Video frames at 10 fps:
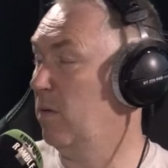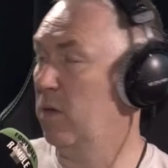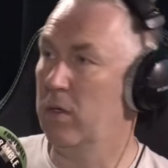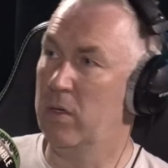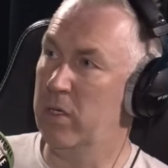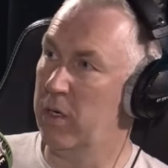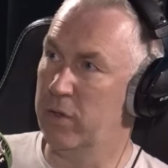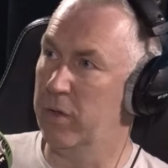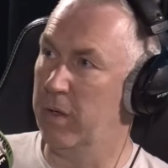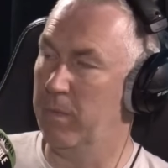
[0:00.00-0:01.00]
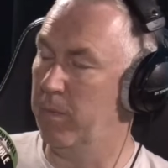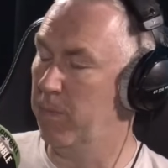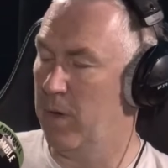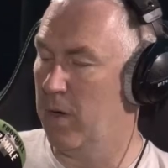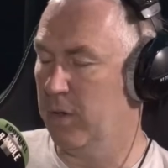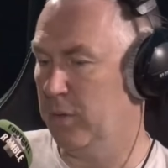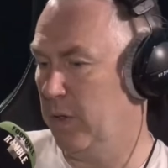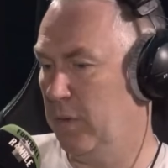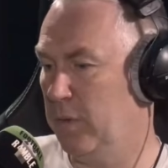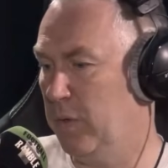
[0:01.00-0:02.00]
You touched on it, Marcus,
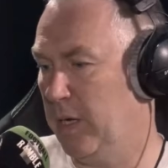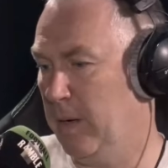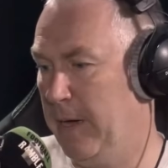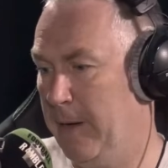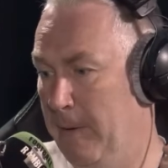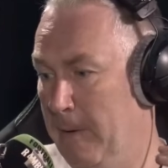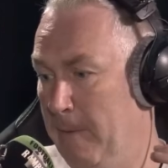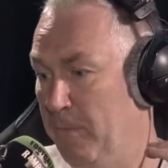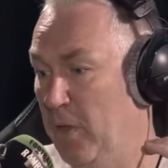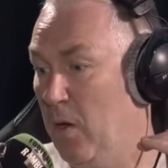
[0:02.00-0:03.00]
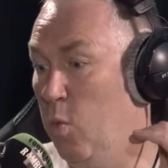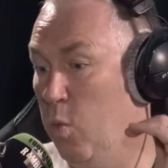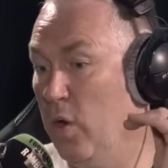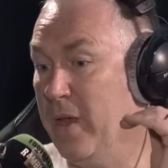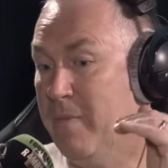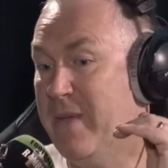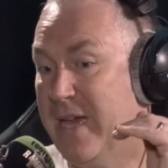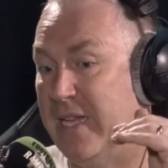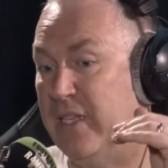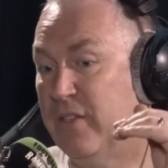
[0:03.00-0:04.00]
when you were talking about what it
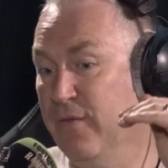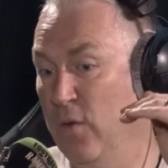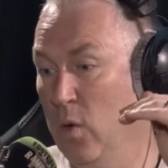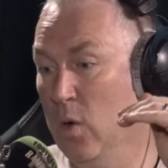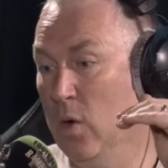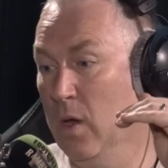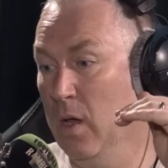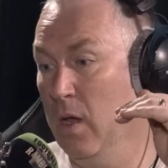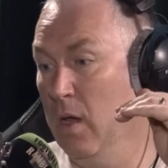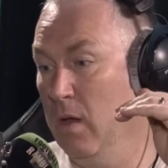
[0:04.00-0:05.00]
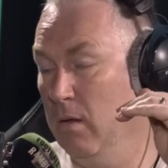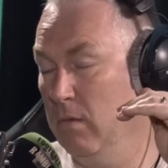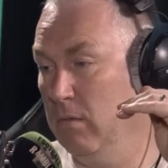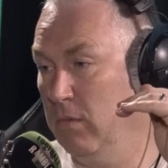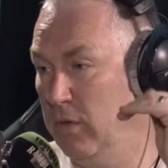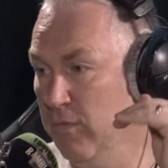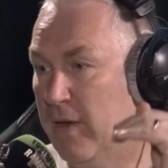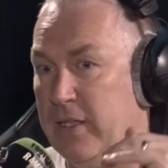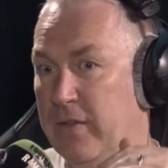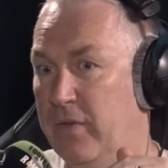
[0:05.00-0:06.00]
means for the
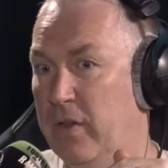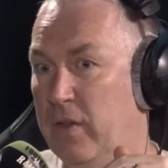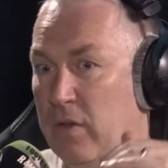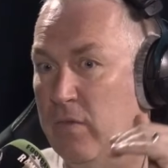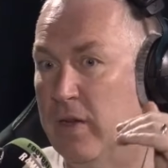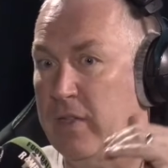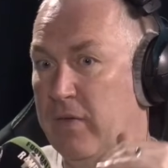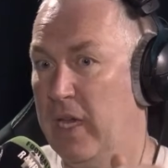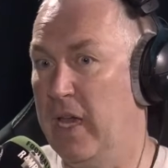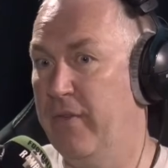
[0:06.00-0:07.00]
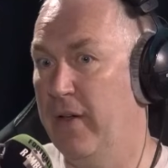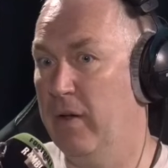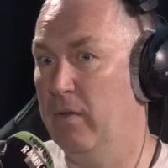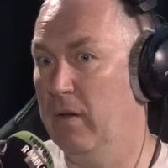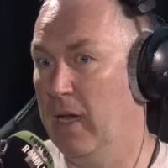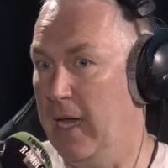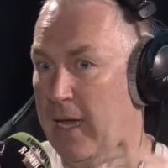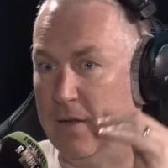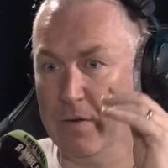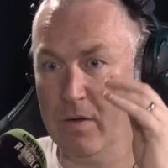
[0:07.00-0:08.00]
rest of the EFL
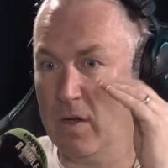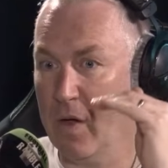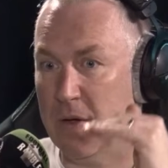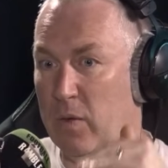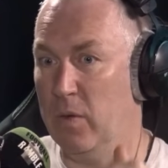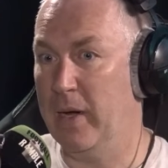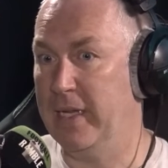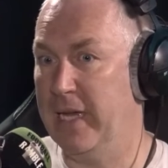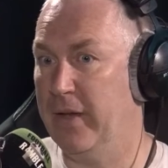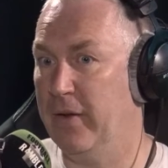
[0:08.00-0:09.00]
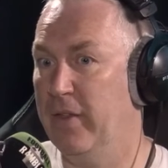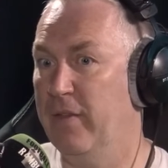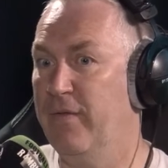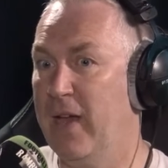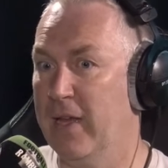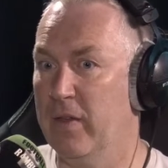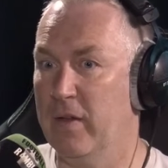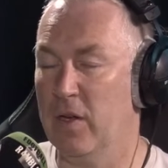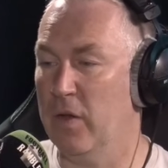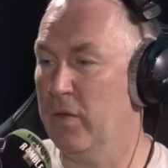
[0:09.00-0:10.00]
and going all the way down, and the fact
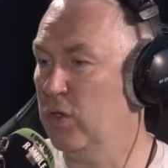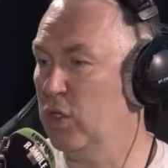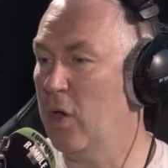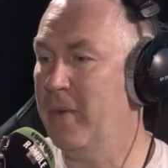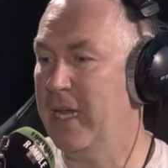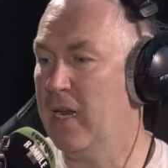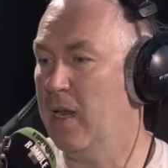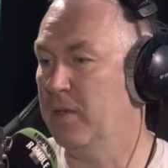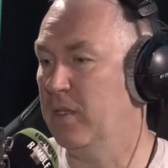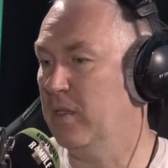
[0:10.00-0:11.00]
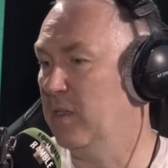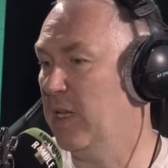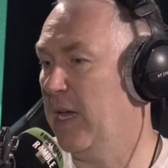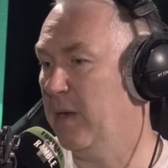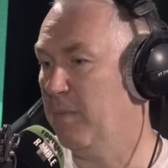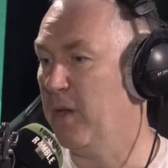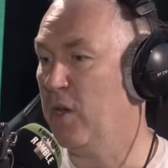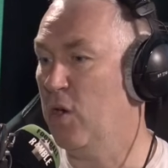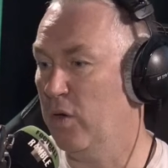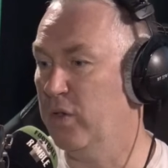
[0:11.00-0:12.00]
that so many clubs are sustained
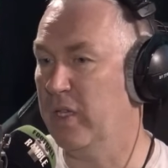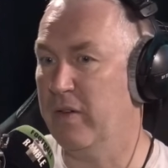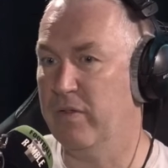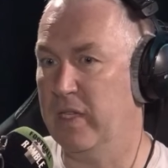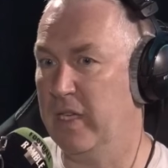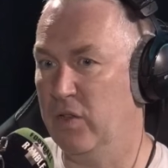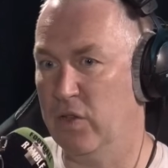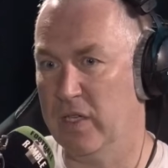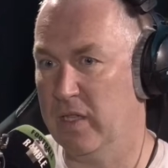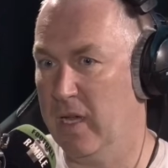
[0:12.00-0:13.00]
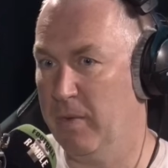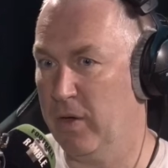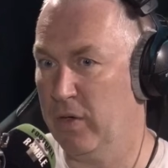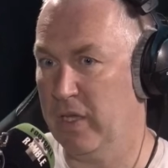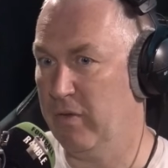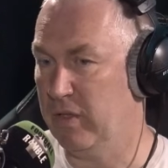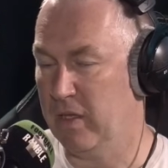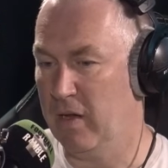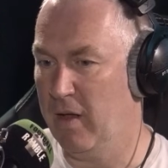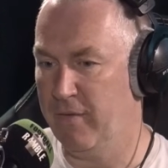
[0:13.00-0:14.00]
because there is the interest there, because there is
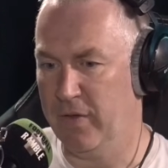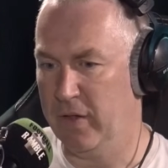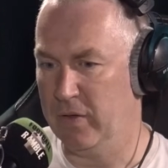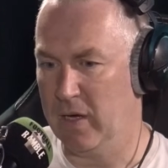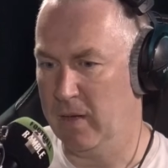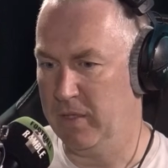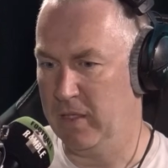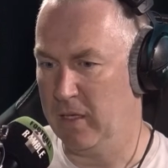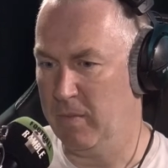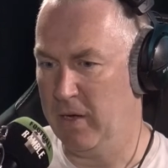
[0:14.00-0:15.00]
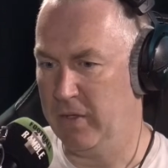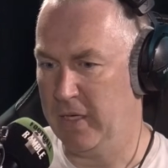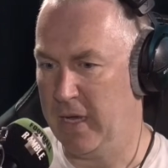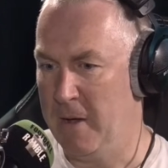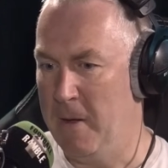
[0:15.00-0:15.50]
the love for those clubs in the community.